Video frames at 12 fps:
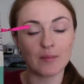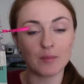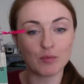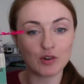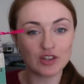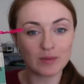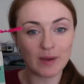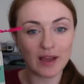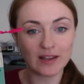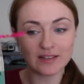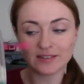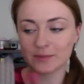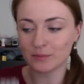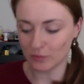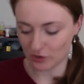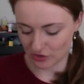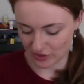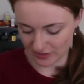project bags which
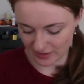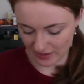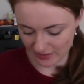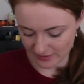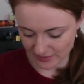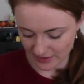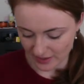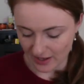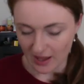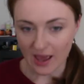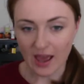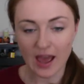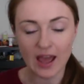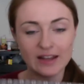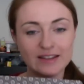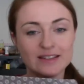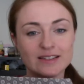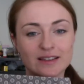she sells,
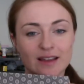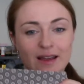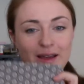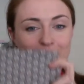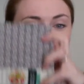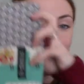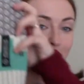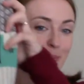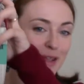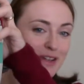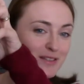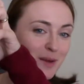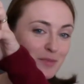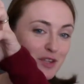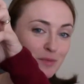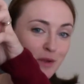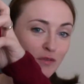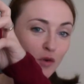and I picked up this
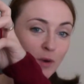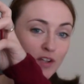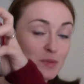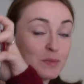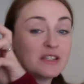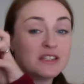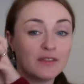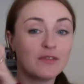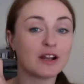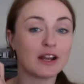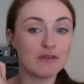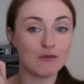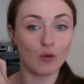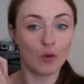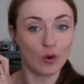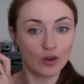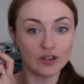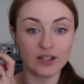beautiful one specifically
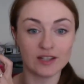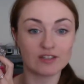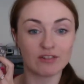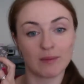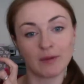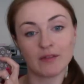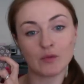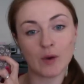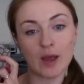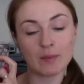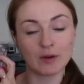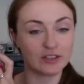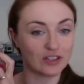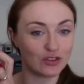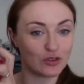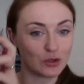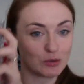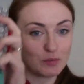for the Instagram giveaway because I just
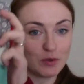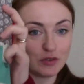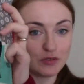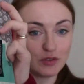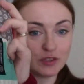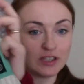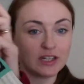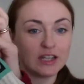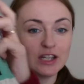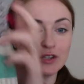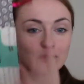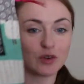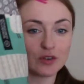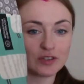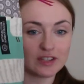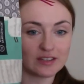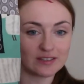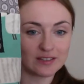thought it was beautiful. You've got
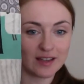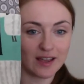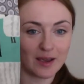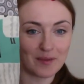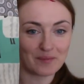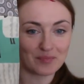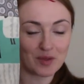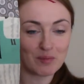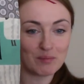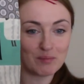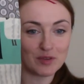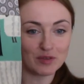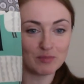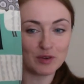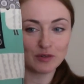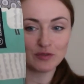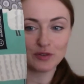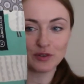these this
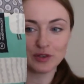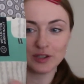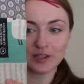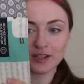beautiful,